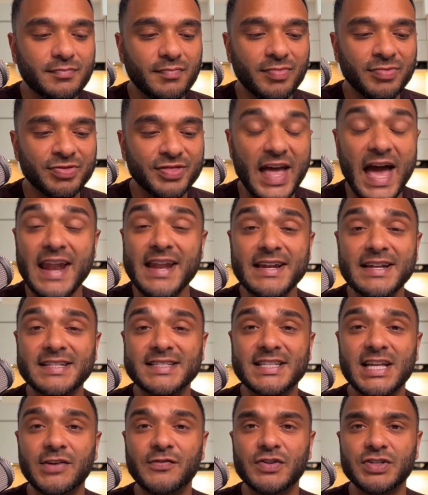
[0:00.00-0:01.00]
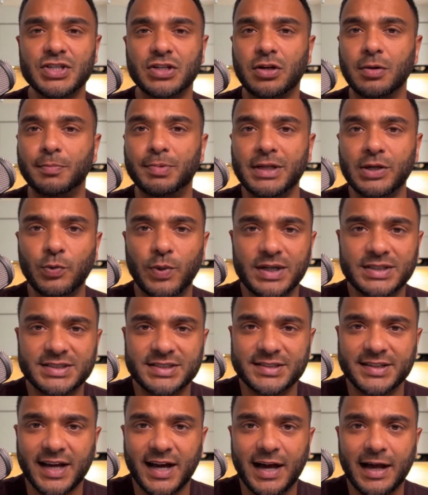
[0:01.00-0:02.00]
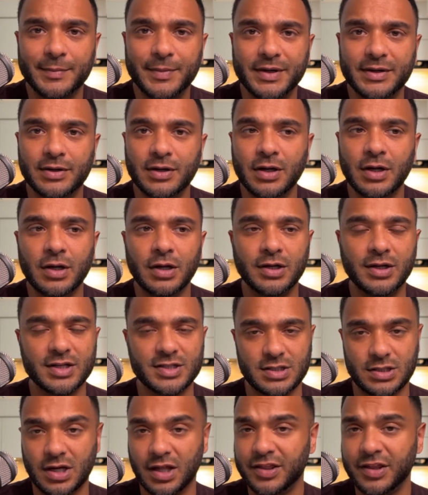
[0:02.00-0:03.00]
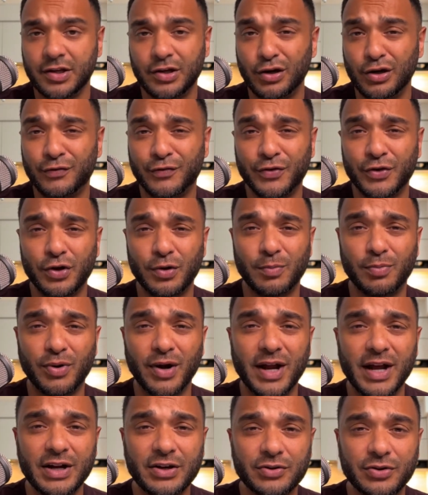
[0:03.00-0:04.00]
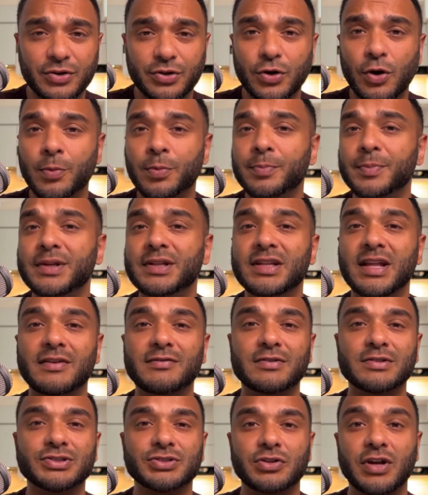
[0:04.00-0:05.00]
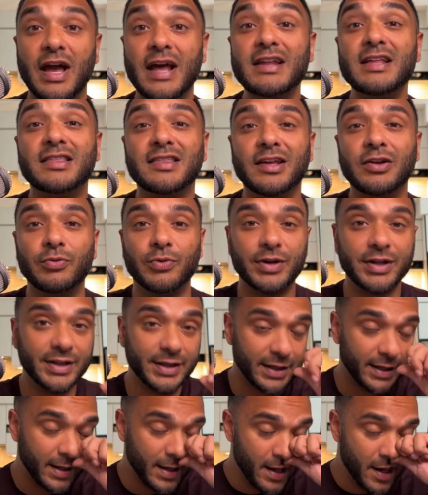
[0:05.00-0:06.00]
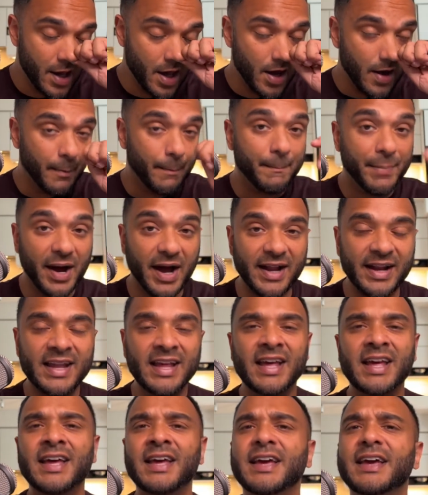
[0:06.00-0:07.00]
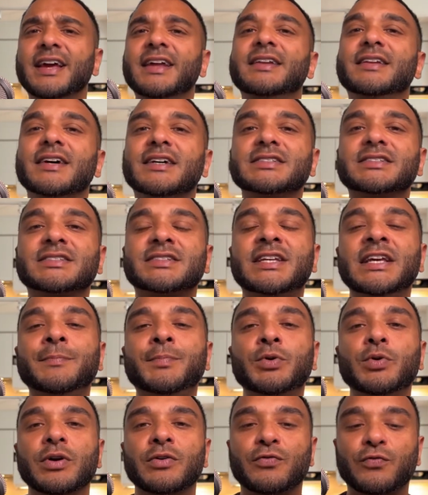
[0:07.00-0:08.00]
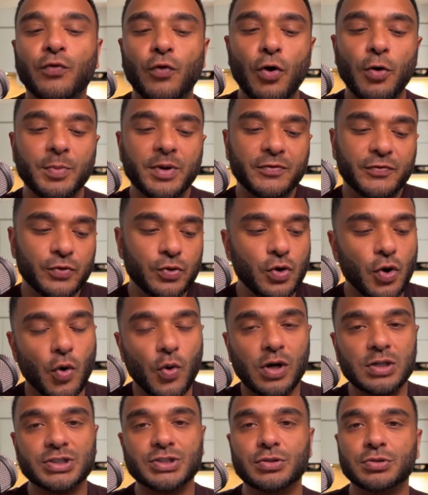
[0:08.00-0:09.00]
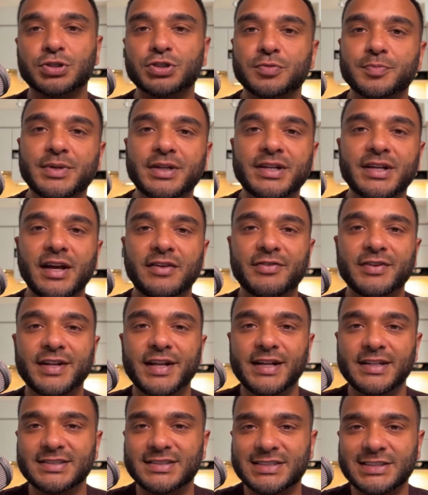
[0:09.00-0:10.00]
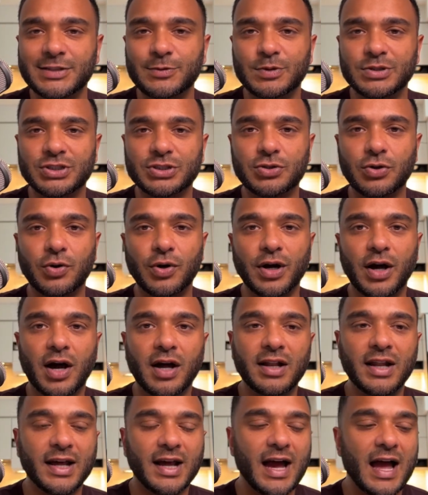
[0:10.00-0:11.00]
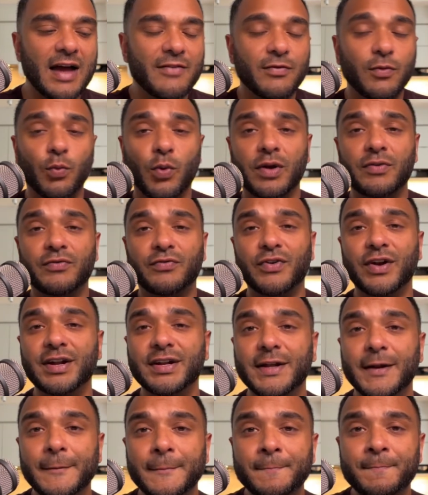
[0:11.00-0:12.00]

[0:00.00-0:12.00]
that in itself is a complete waste of time and does nothing good for your brain or the dopamine levels or anything really. But it does keep you informed if you go on social media every day and see what's going on. Like I have one friend, and